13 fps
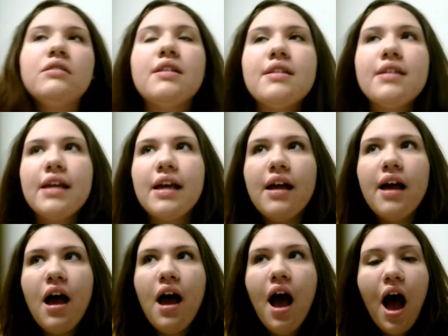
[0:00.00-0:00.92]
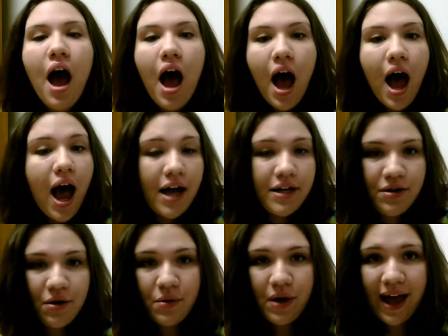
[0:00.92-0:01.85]
let's see. I
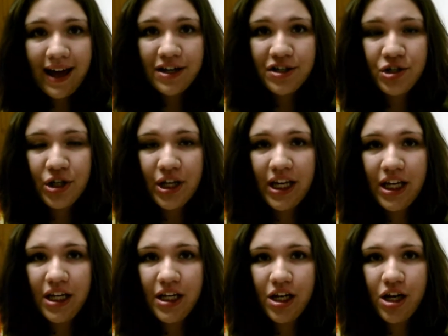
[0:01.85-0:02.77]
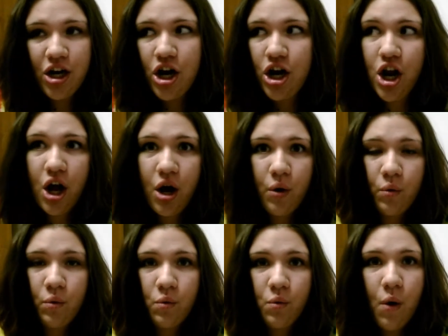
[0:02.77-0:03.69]
don't actually
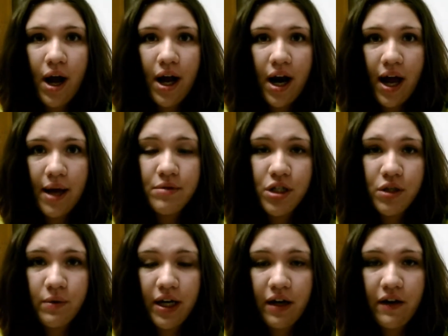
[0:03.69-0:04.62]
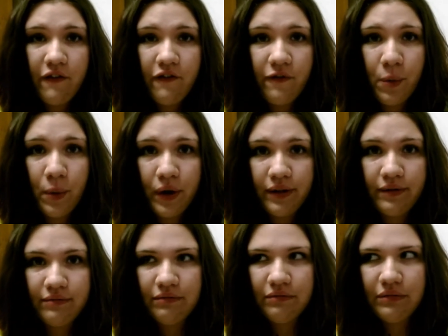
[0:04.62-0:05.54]
know what I'm doing for
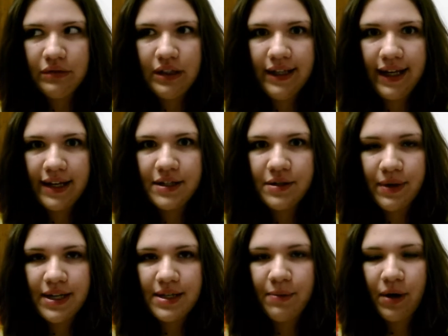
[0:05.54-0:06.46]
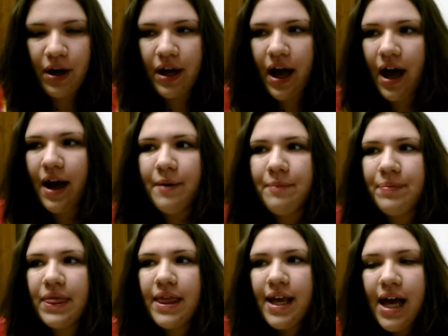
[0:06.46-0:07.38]
next week's book.
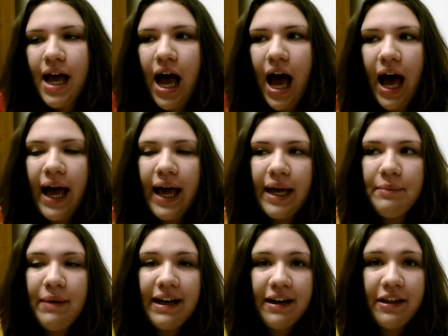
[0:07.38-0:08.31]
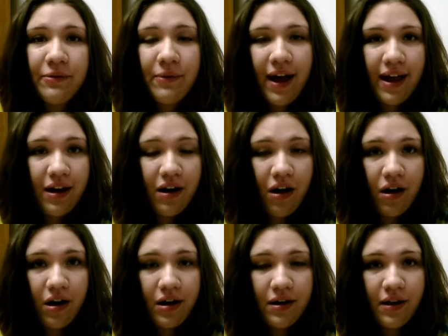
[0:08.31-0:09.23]
Um, I made a thread
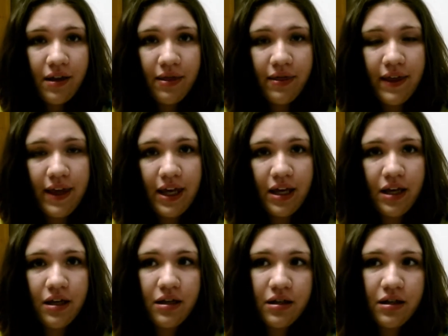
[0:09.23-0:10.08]
on the